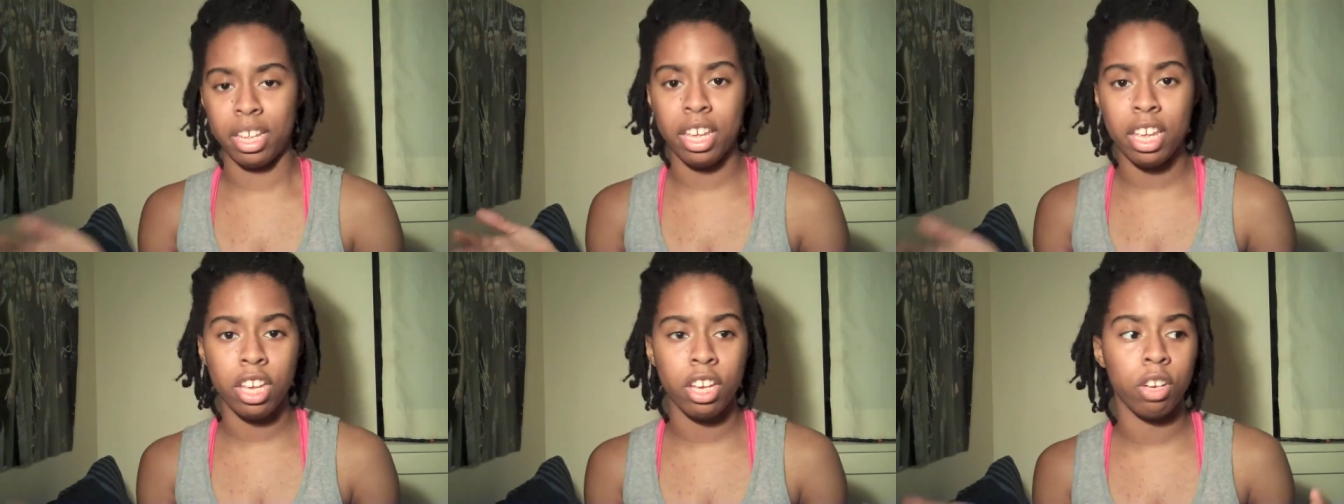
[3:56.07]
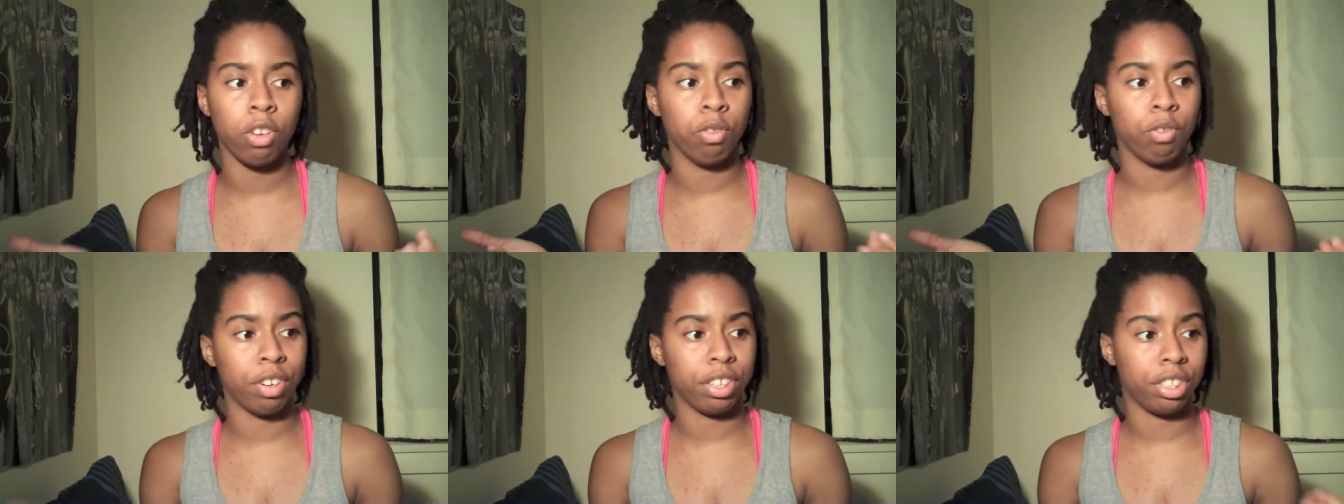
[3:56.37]
he
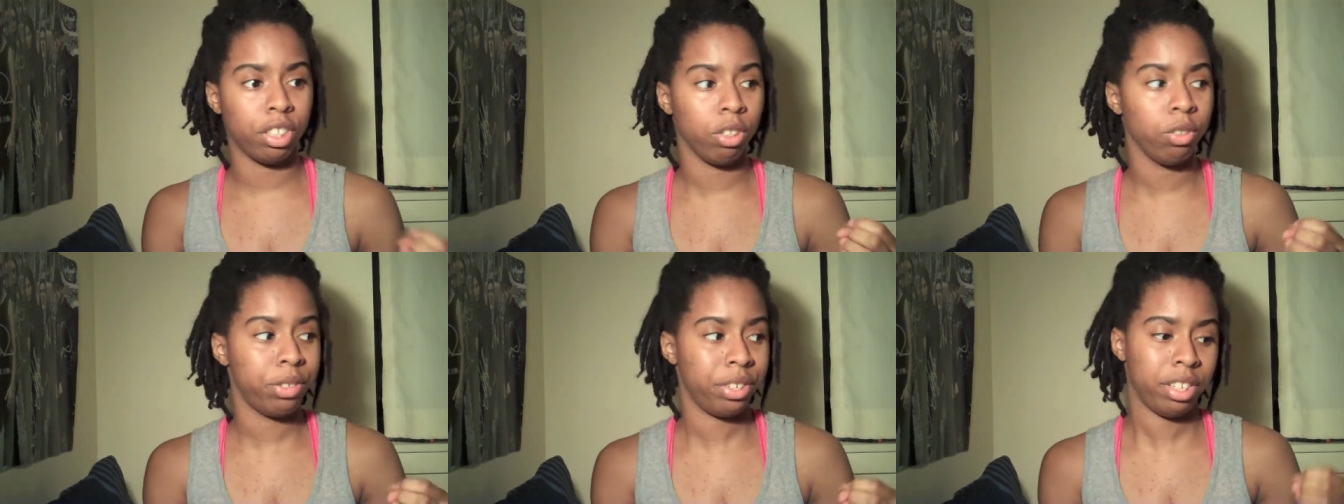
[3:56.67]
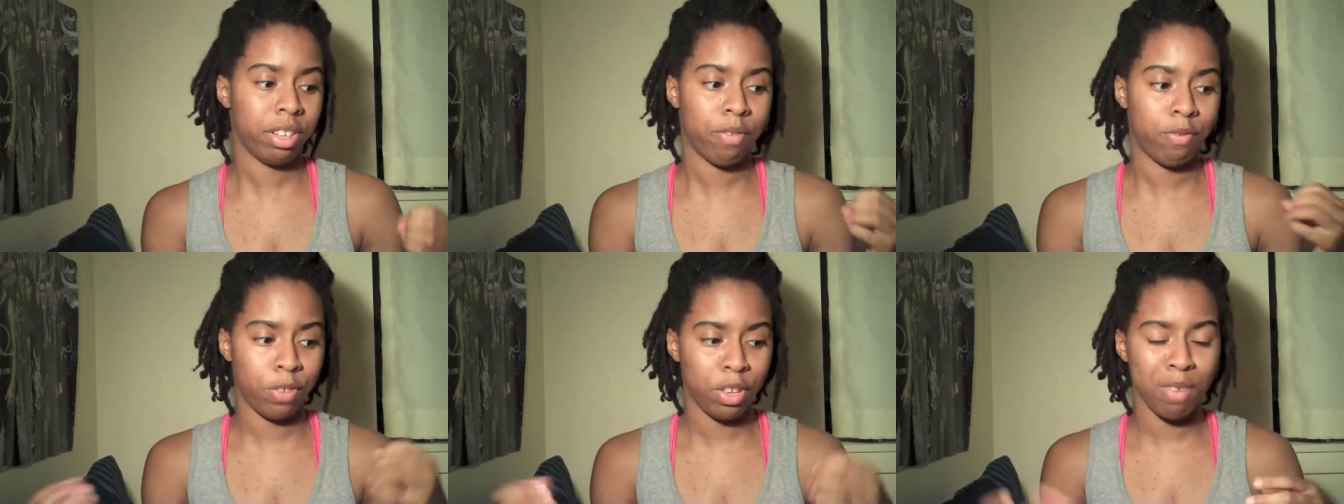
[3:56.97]
could risk
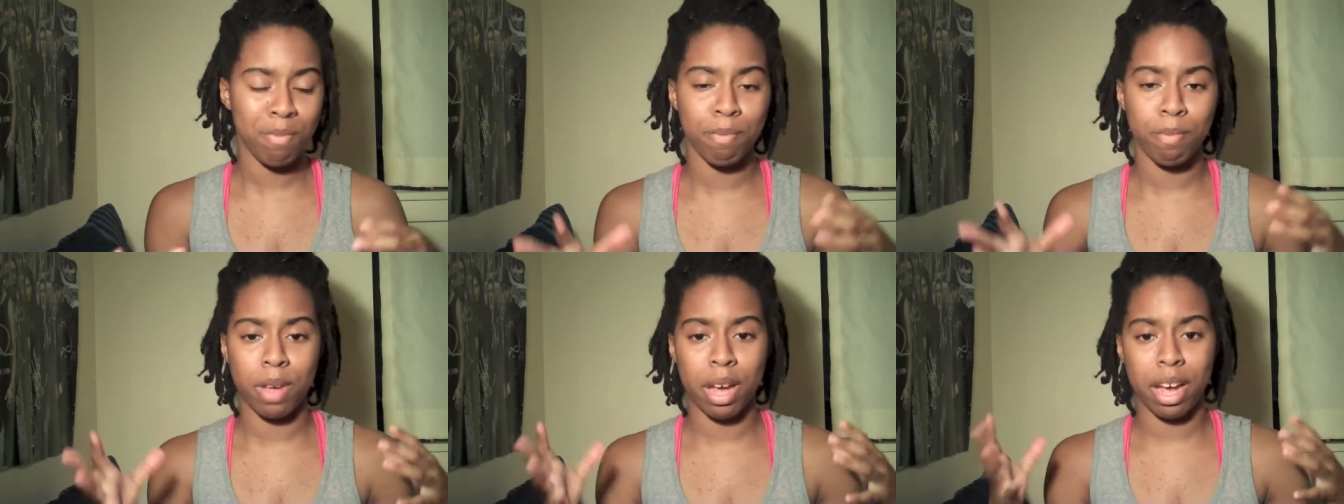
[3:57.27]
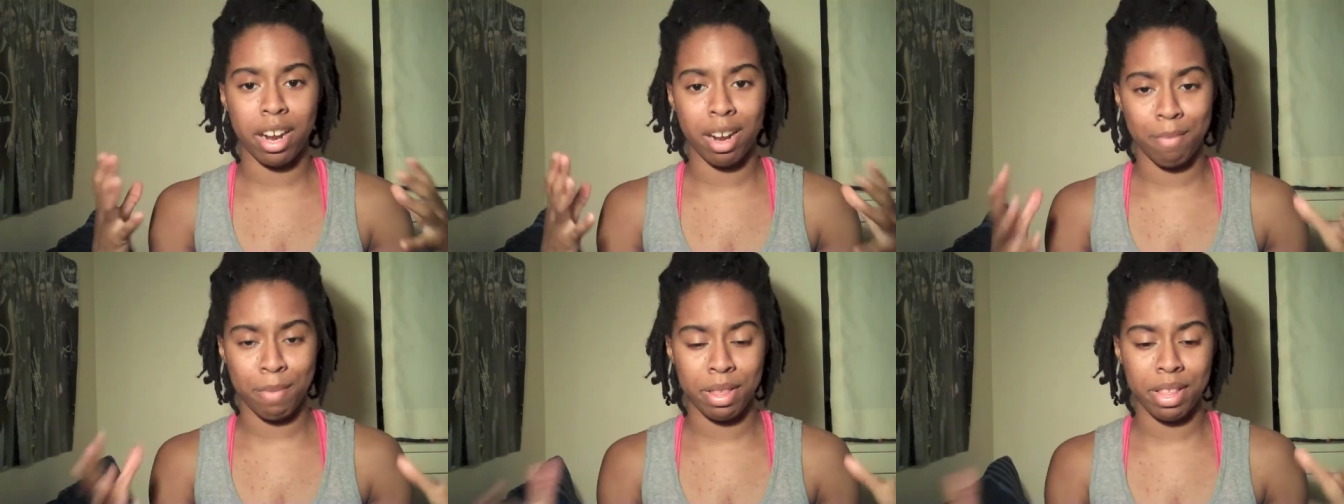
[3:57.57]
losing the few
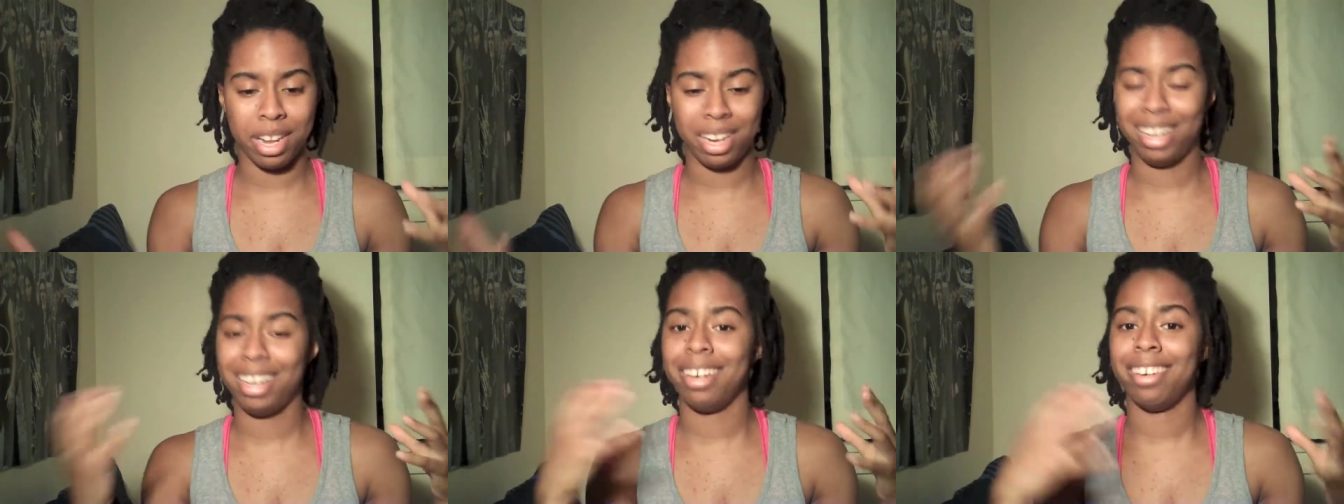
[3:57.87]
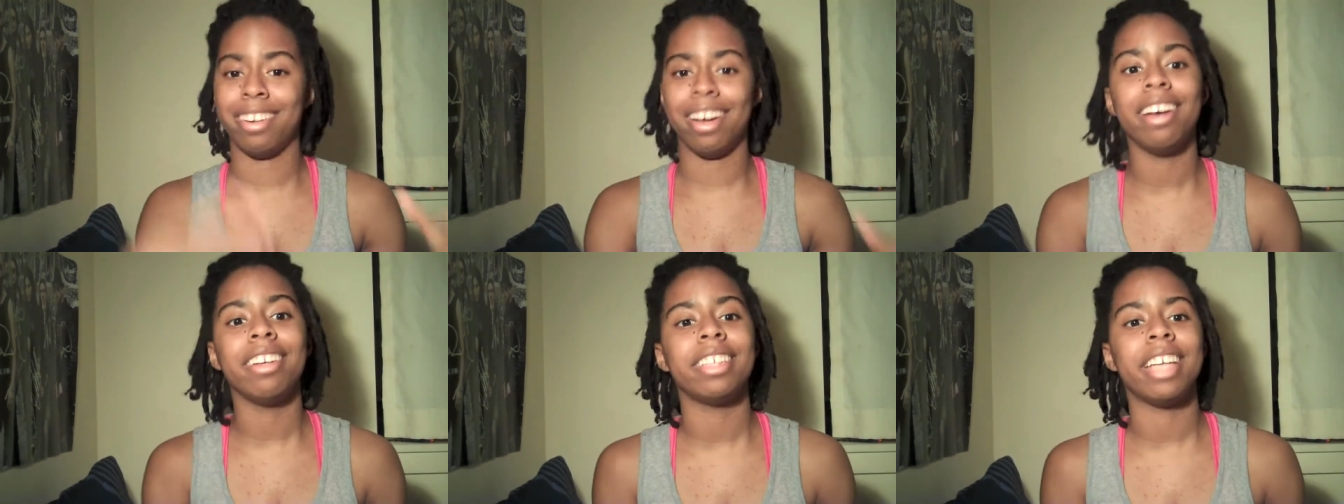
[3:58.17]
better men that he
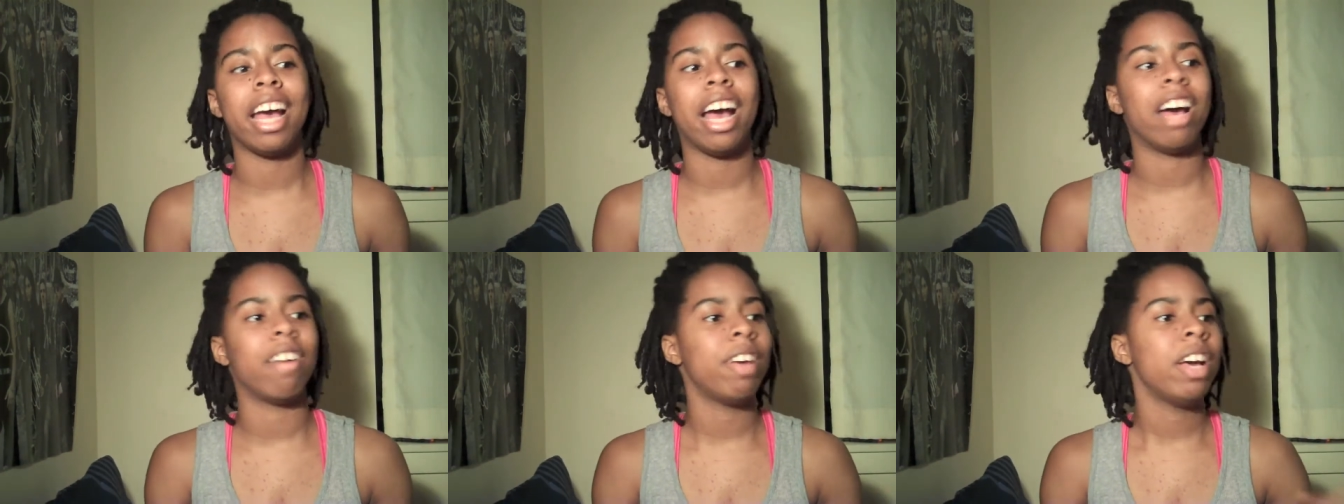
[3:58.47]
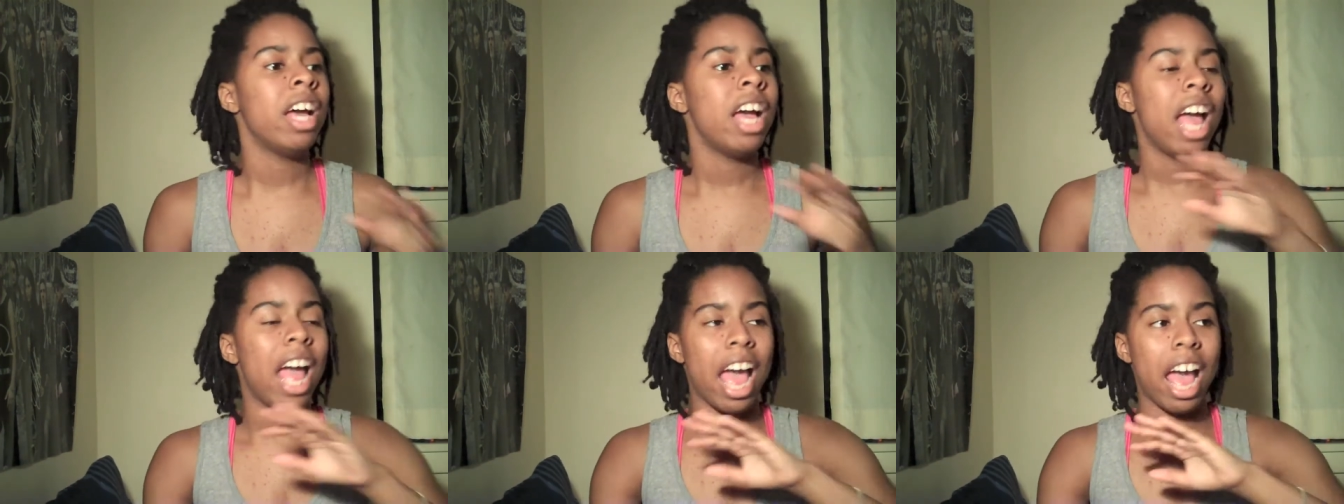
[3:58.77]
does have,
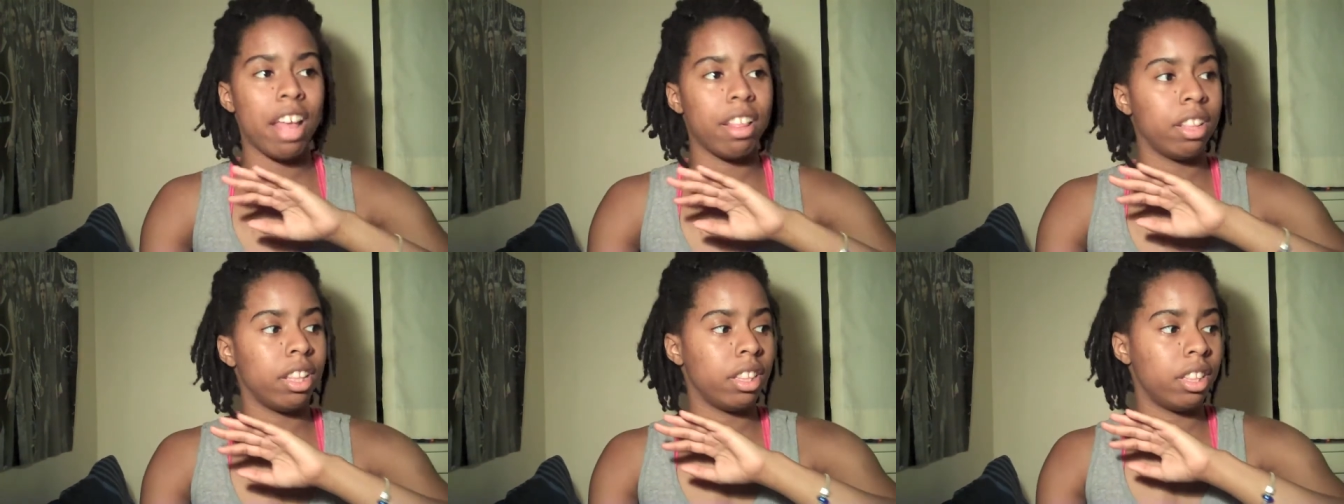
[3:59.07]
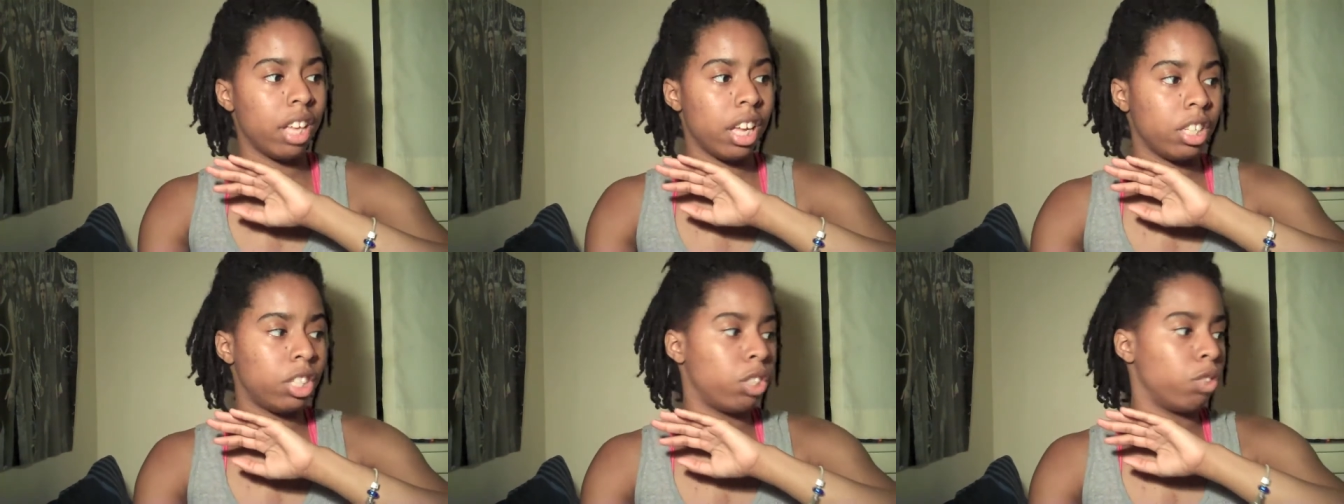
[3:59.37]
and
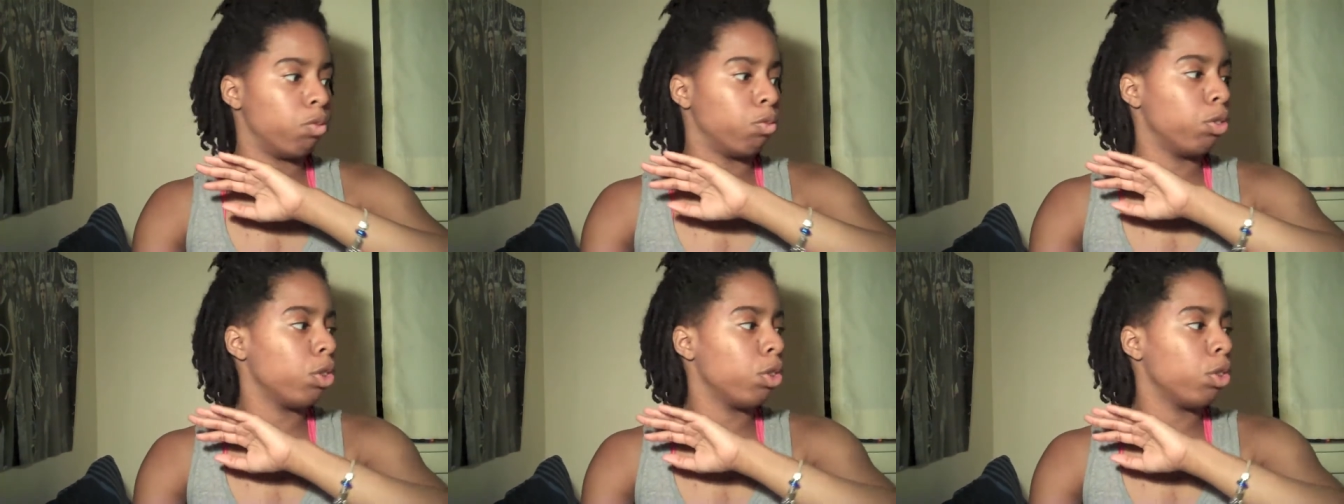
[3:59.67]
thus